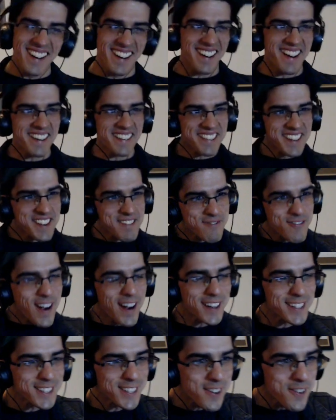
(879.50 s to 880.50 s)
They fucking
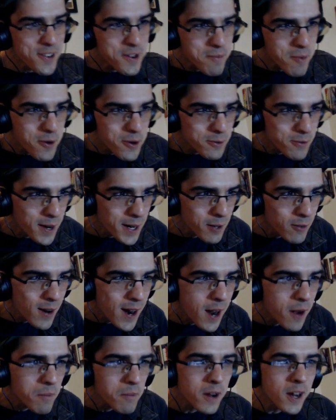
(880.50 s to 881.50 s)
turn your mood right
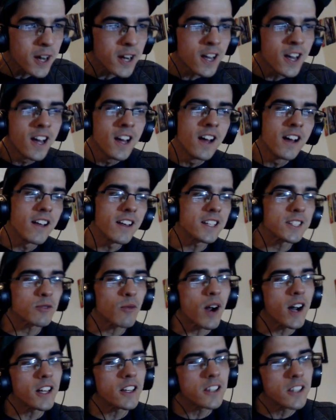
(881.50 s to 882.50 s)
around, man. That's why
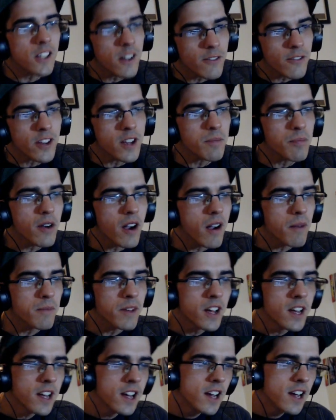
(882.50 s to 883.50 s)
I love hip-hop.
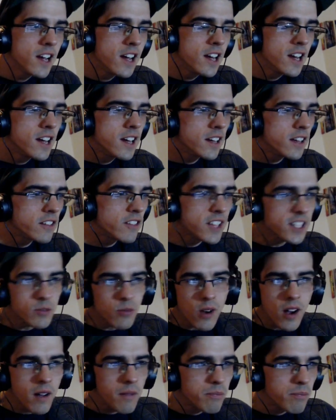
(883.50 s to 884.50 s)
And that's
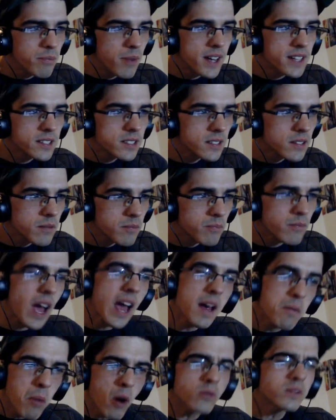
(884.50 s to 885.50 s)
why I basically,
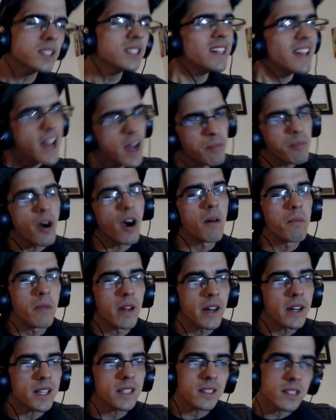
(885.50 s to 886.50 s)
mostly hip-hop, man,
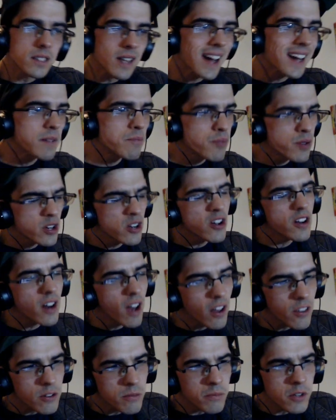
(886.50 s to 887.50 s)
because I can put on
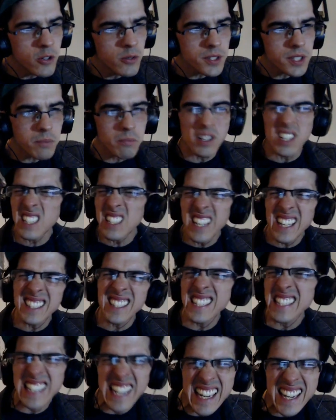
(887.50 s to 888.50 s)
other music, but it's not the
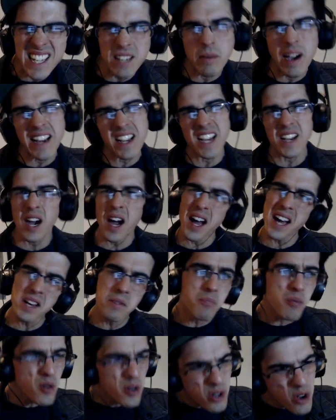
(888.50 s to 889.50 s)
same. I can
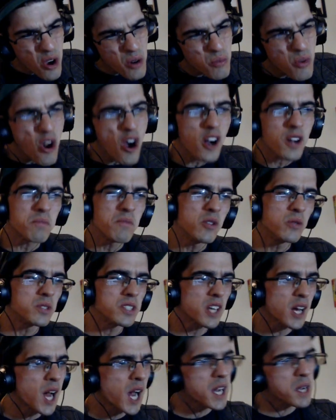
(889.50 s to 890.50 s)
put on rock music,
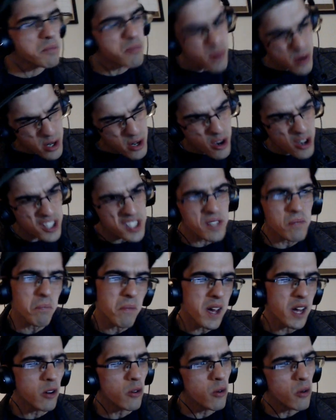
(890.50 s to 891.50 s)
I can put on some metal.